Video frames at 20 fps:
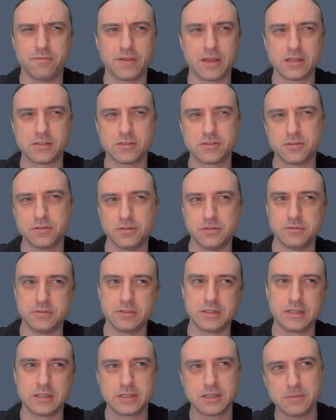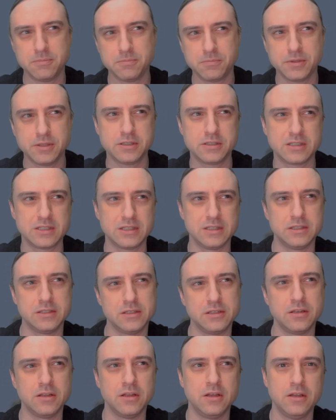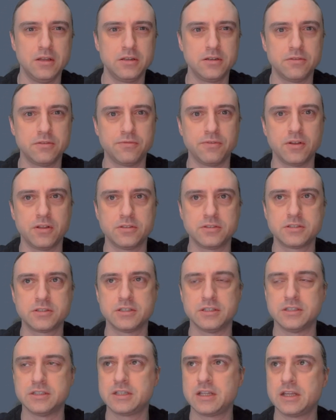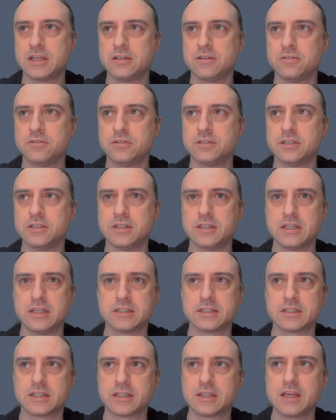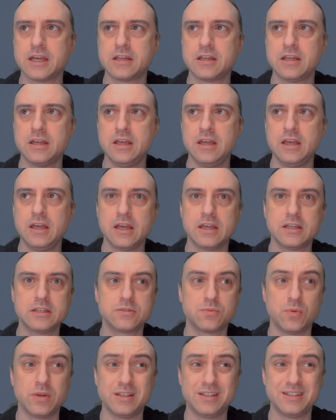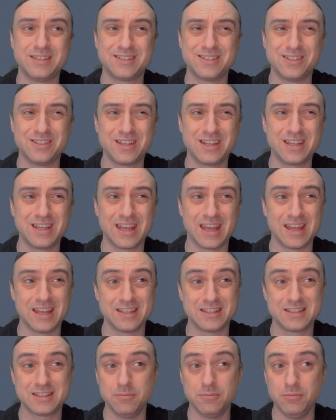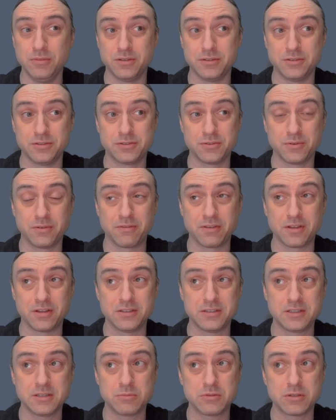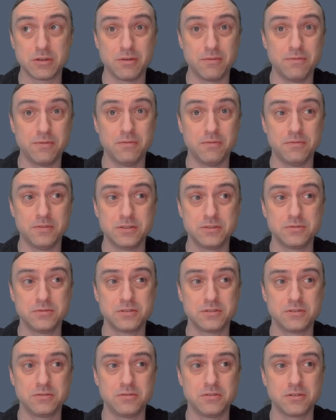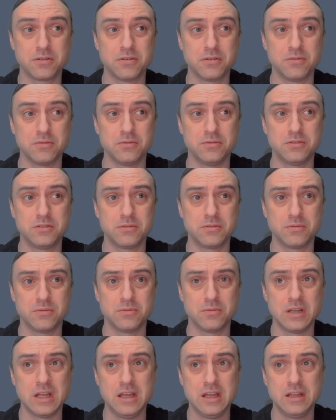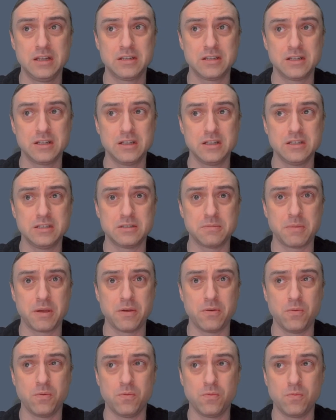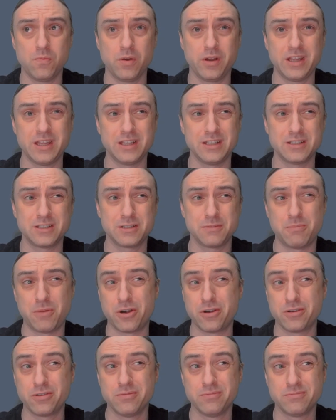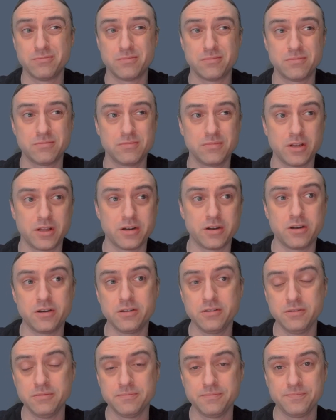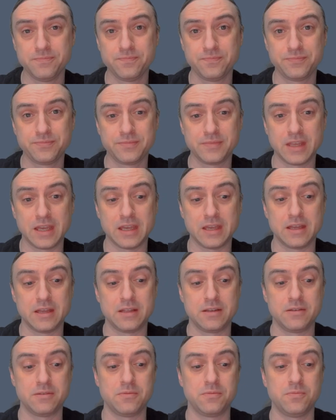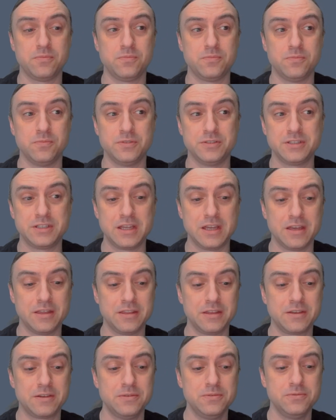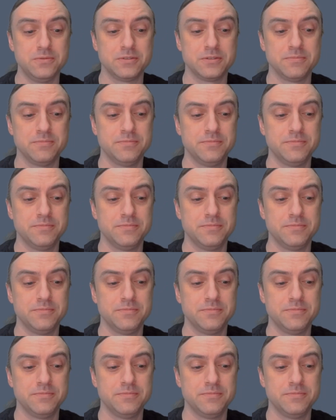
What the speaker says: faster using templates and defaults and standards and things like that, as well as looking at similar sort of concepts over in Visual Studio Code. So today is about working smarter, not harder, and we'll see how that goes.